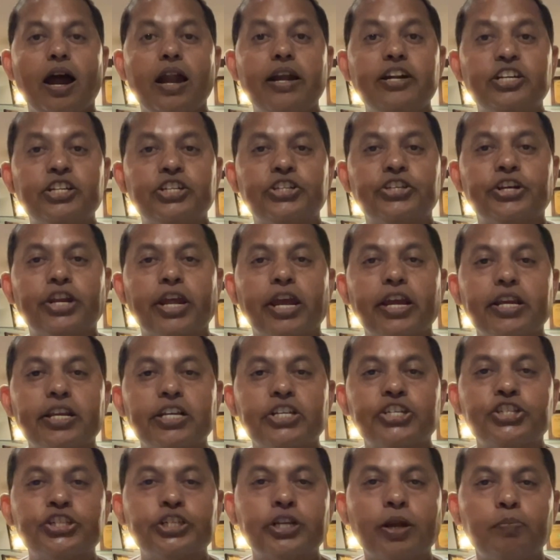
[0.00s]
and take a
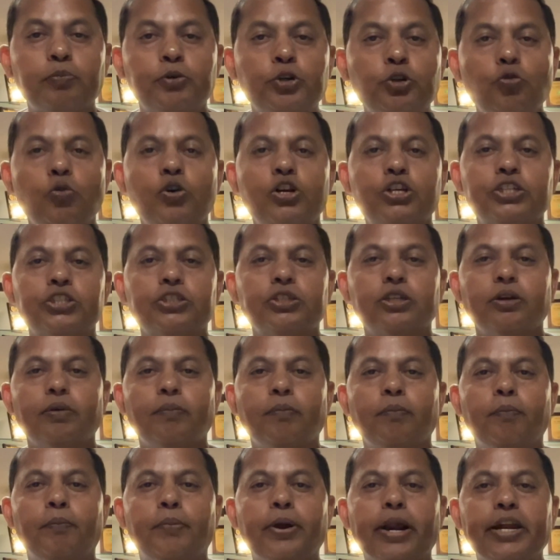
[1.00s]
step towards
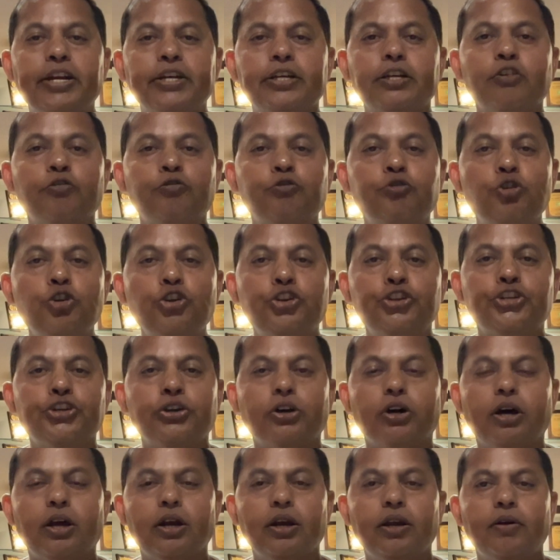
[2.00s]
brighter
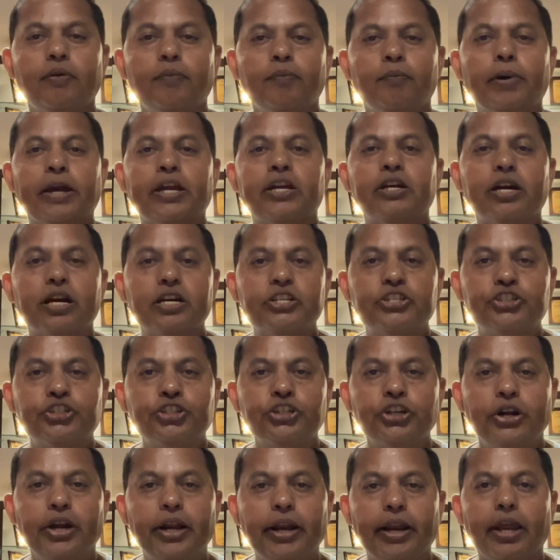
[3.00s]
future by
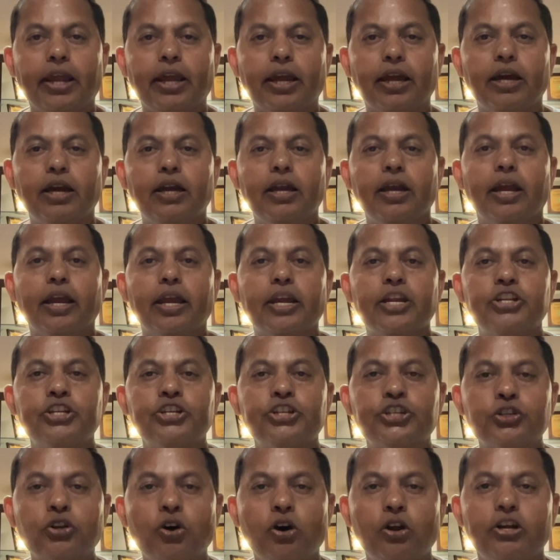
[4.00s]
considering
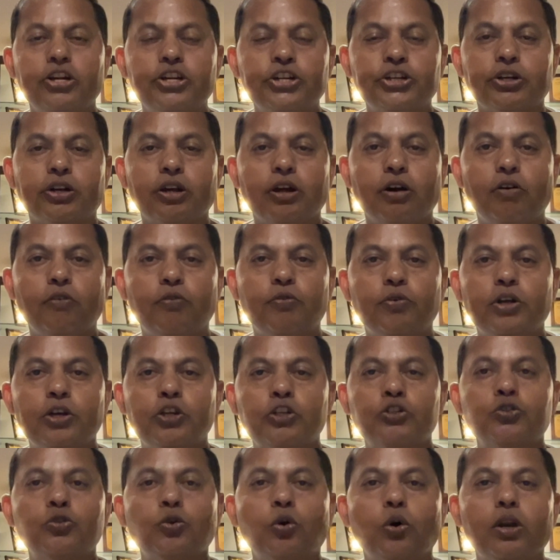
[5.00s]
installation of
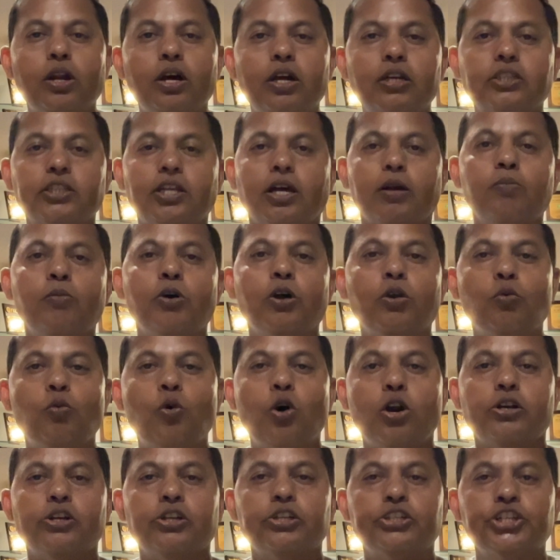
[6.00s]
solar thermal
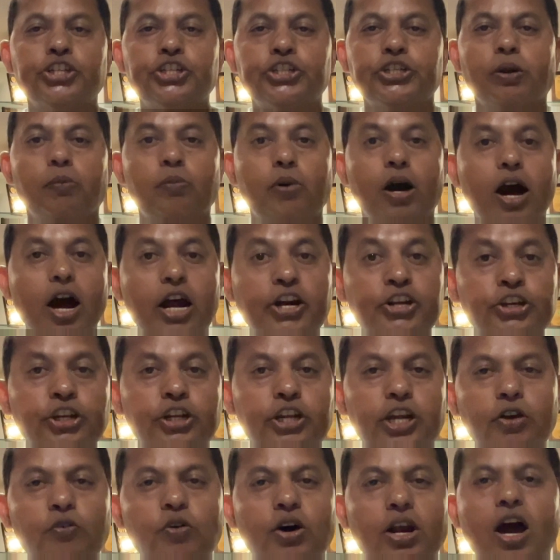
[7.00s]
water system at
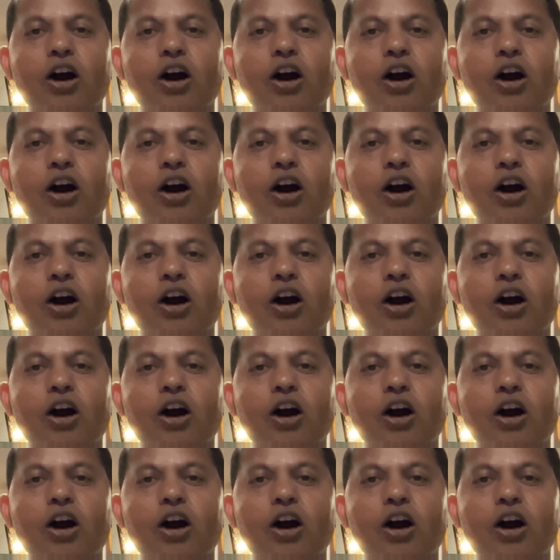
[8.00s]
your